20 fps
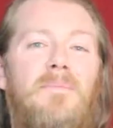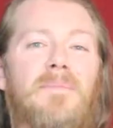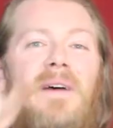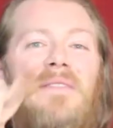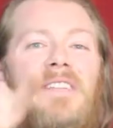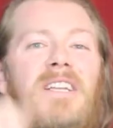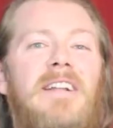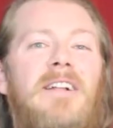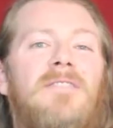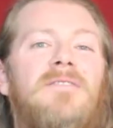
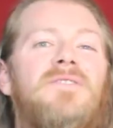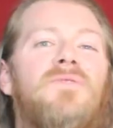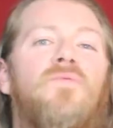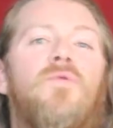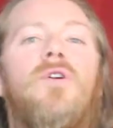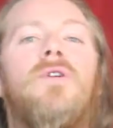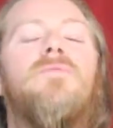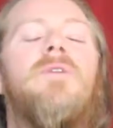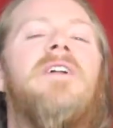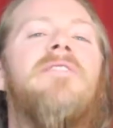Bienvenidos,
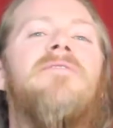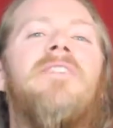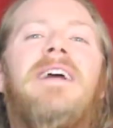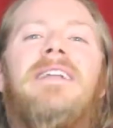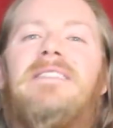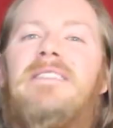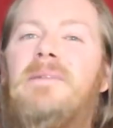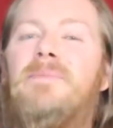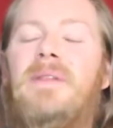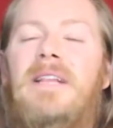worldwide
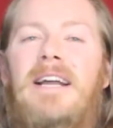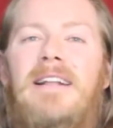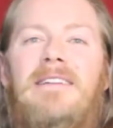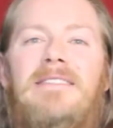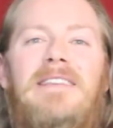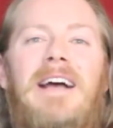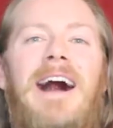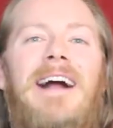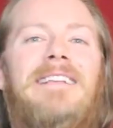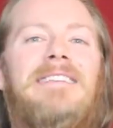fans of the
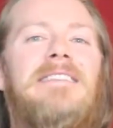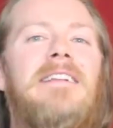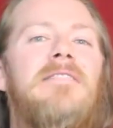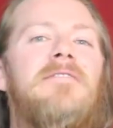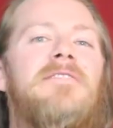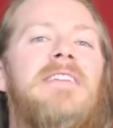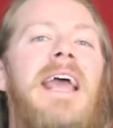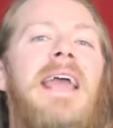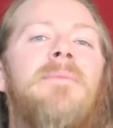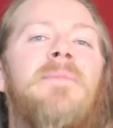planet's hottest
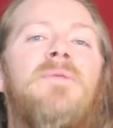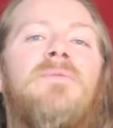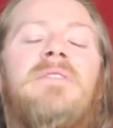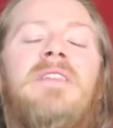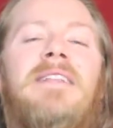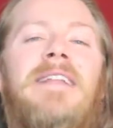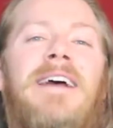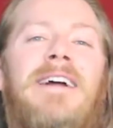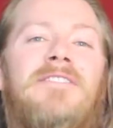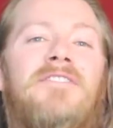entertainment
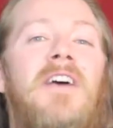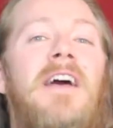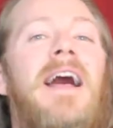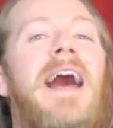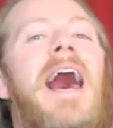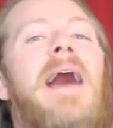with an edge.